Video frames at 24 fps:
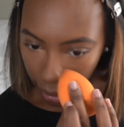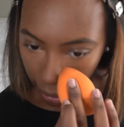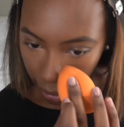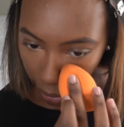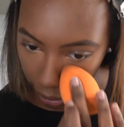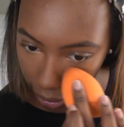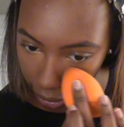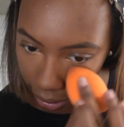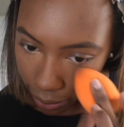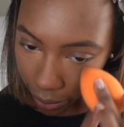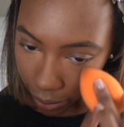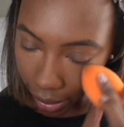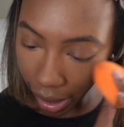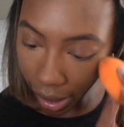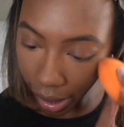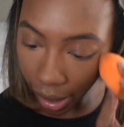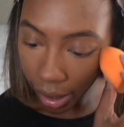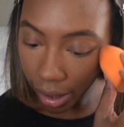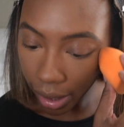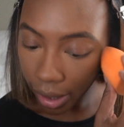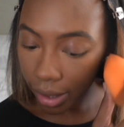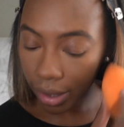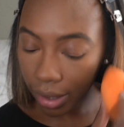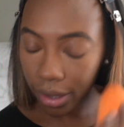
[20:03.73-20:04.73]

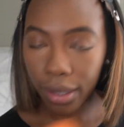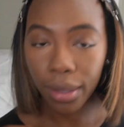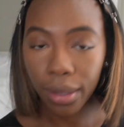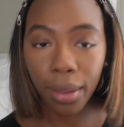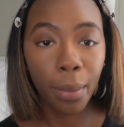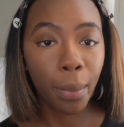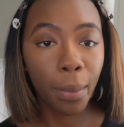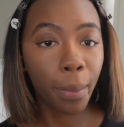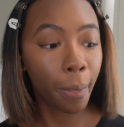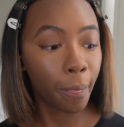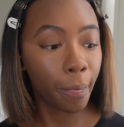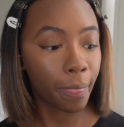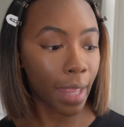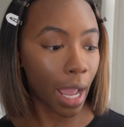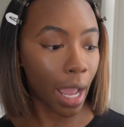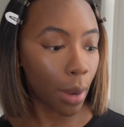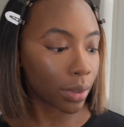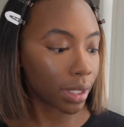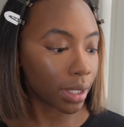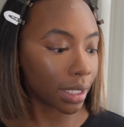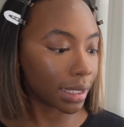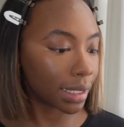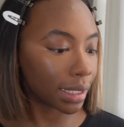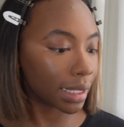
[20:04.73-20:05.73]
Anyway, Now
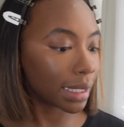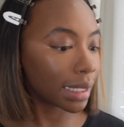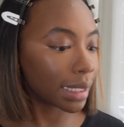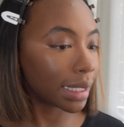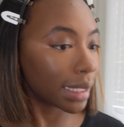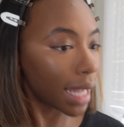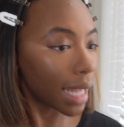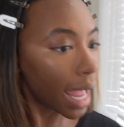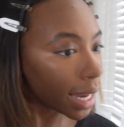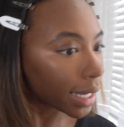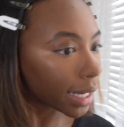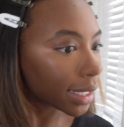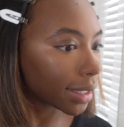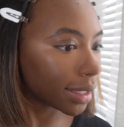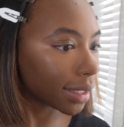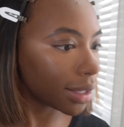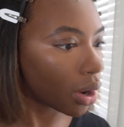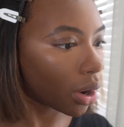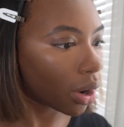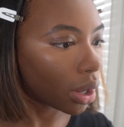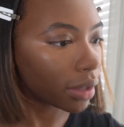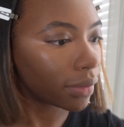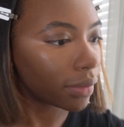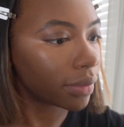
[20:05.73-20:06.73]
we need to set
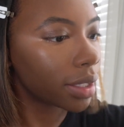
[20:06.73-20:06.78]
all of